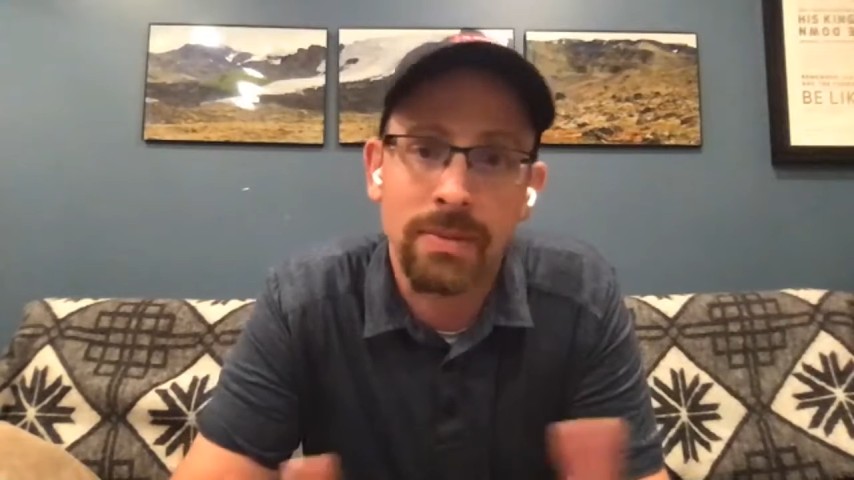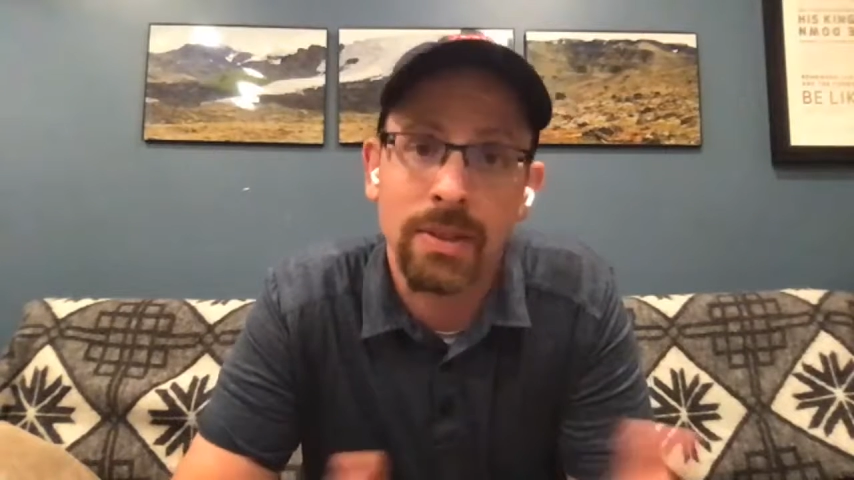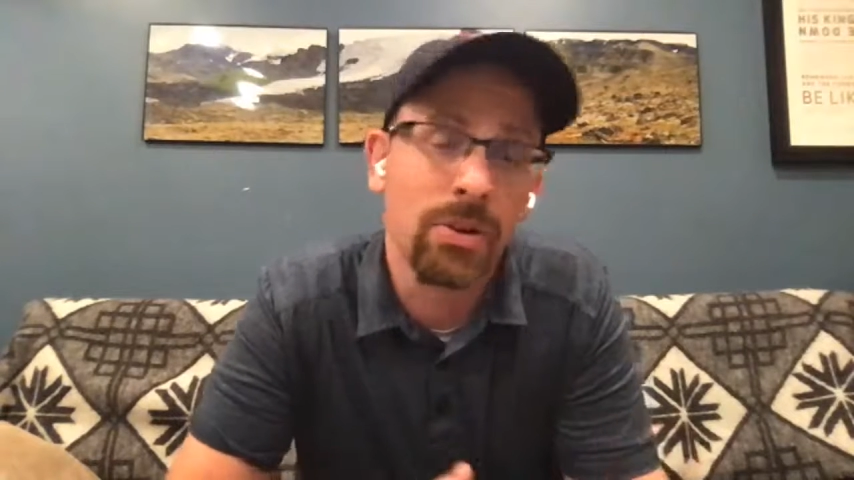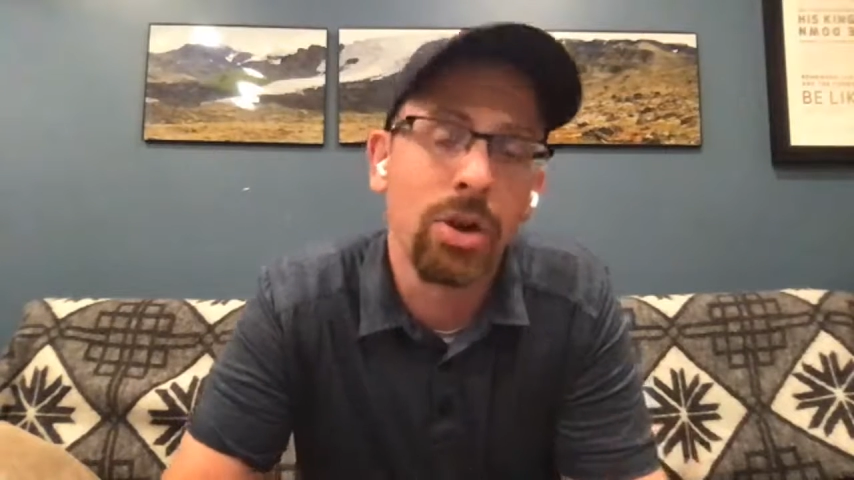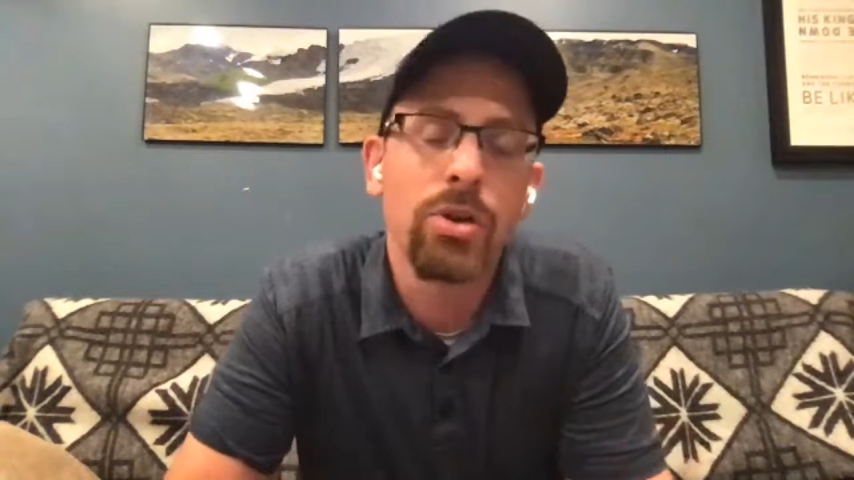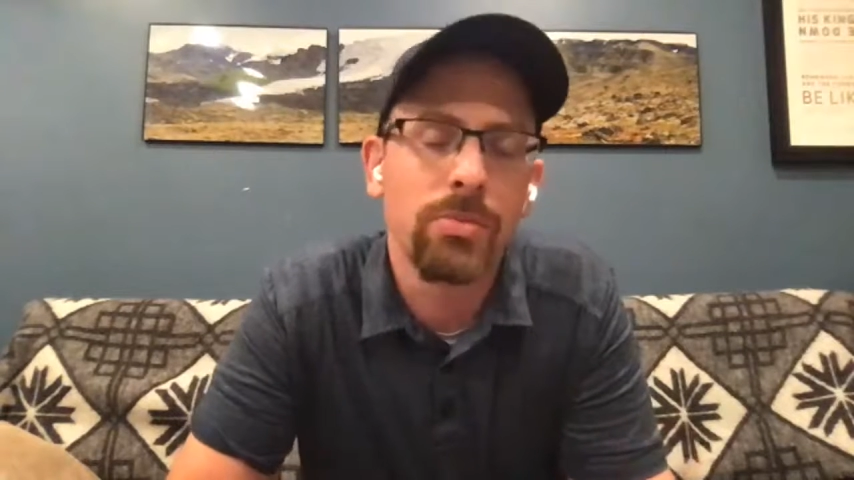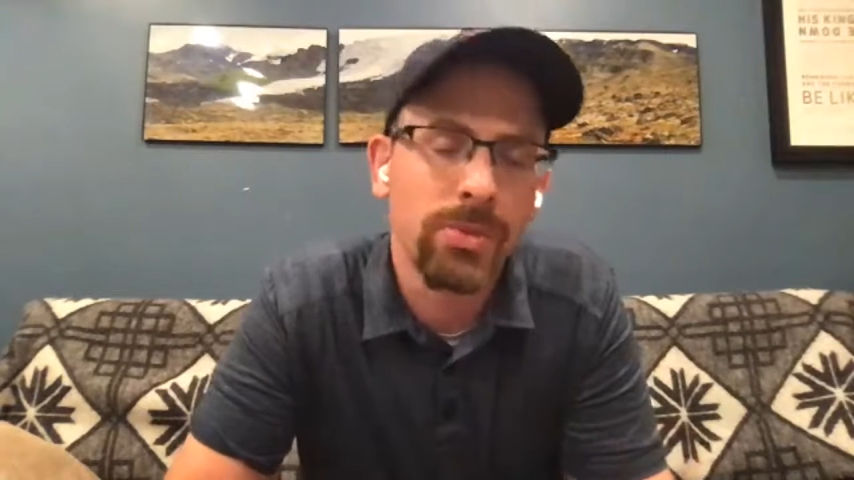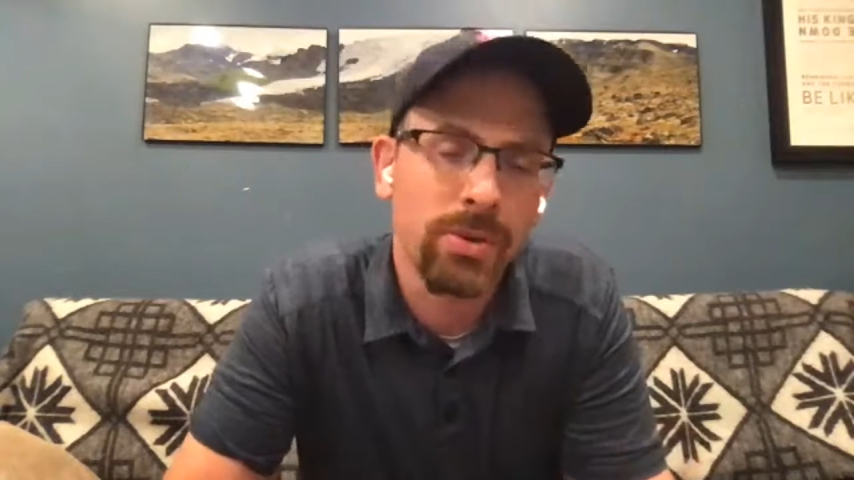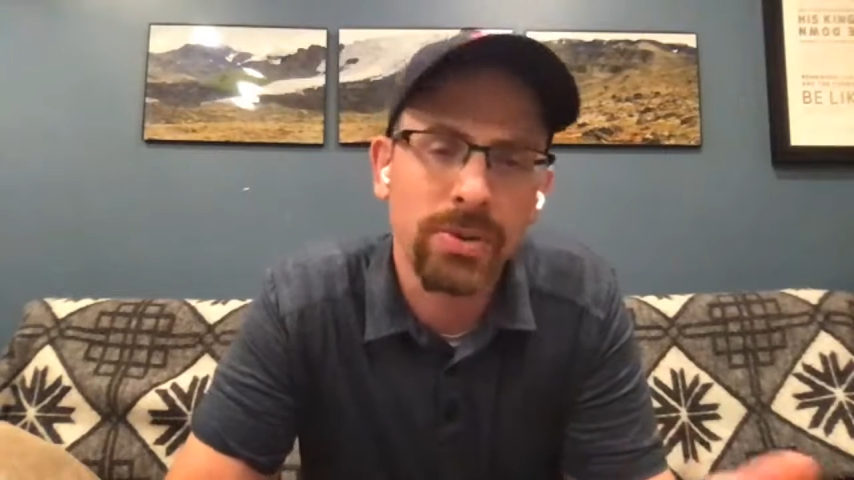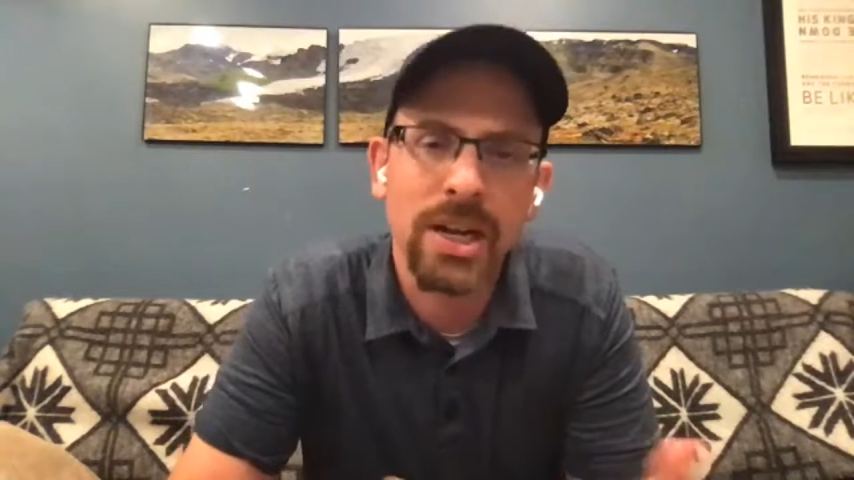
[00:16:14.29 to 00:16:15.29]

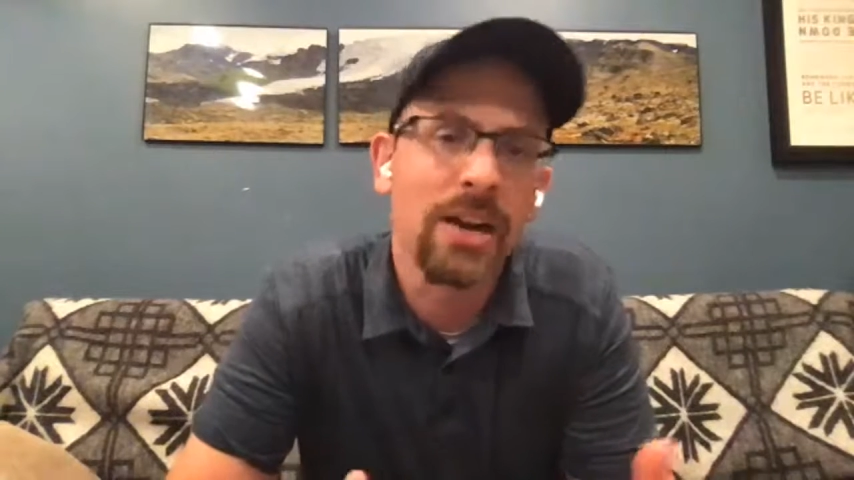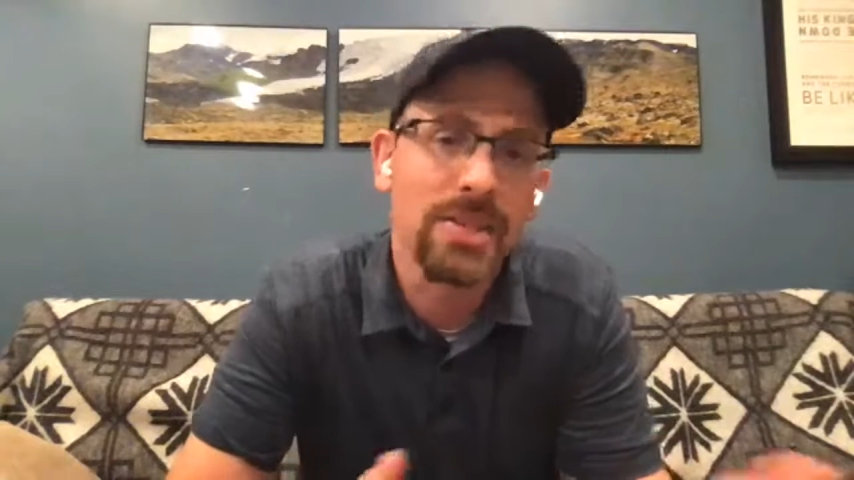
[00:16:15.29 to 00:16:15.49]
they're retired,